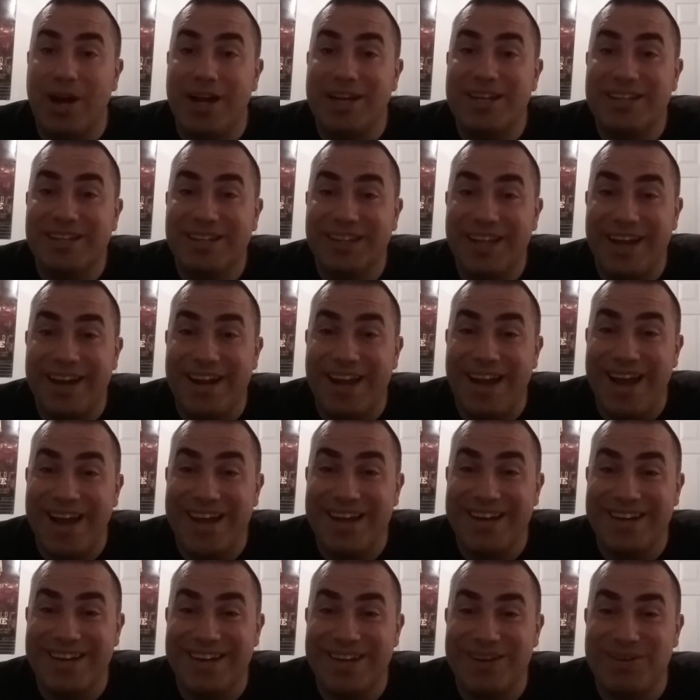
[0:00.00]
I did a lot of
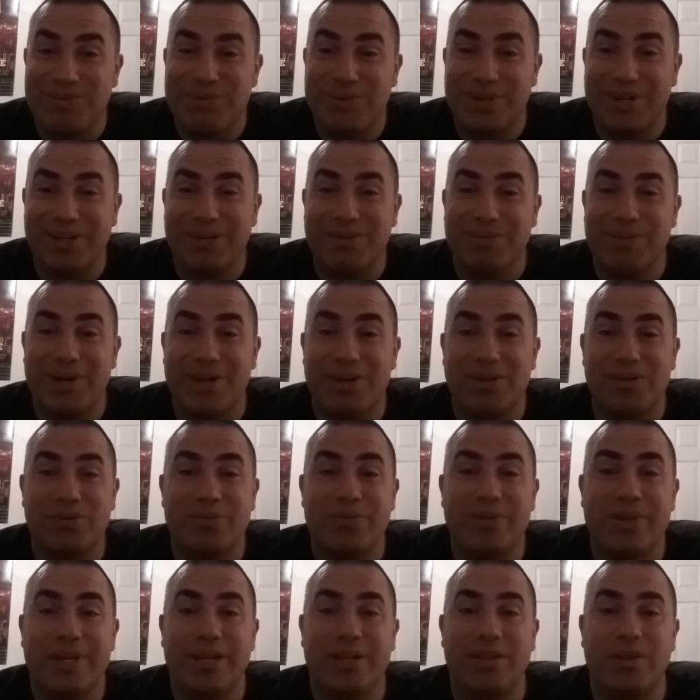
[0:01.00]
hiding at work when I
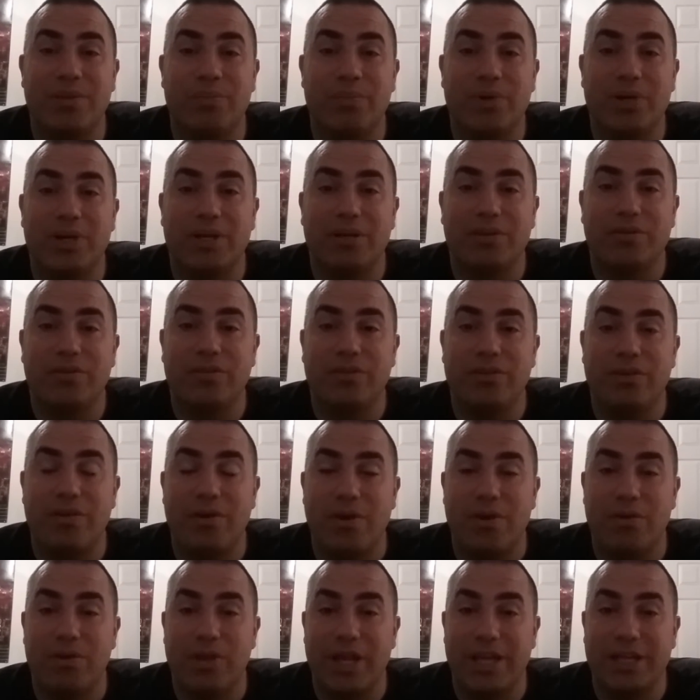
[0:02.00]
was reading the books,
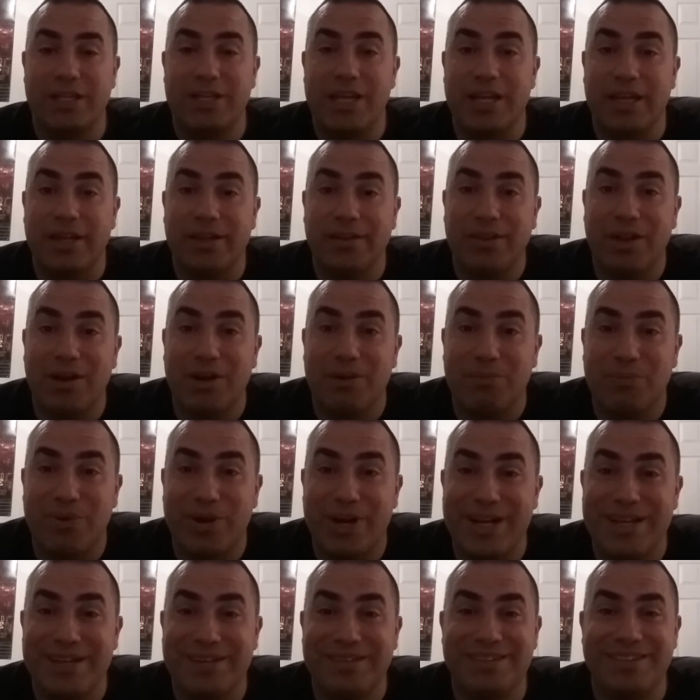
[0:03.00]
taking long
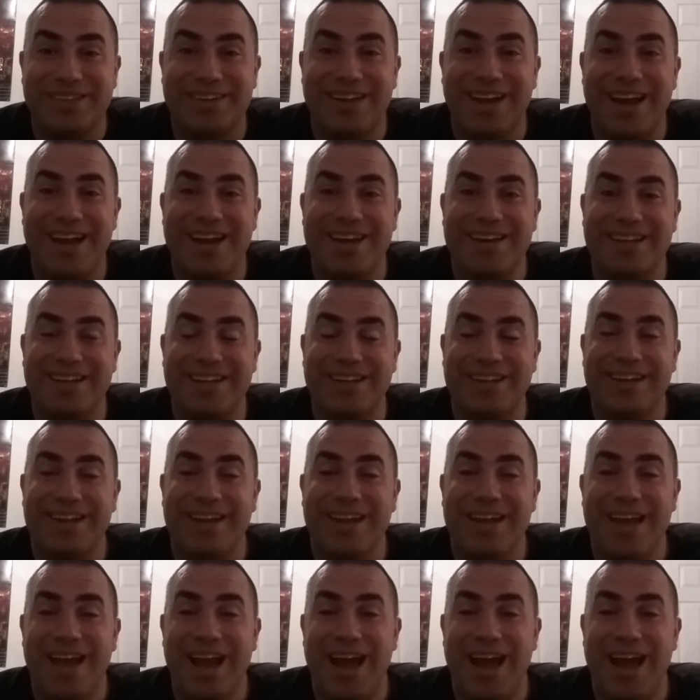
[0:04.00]
breaks and hiding.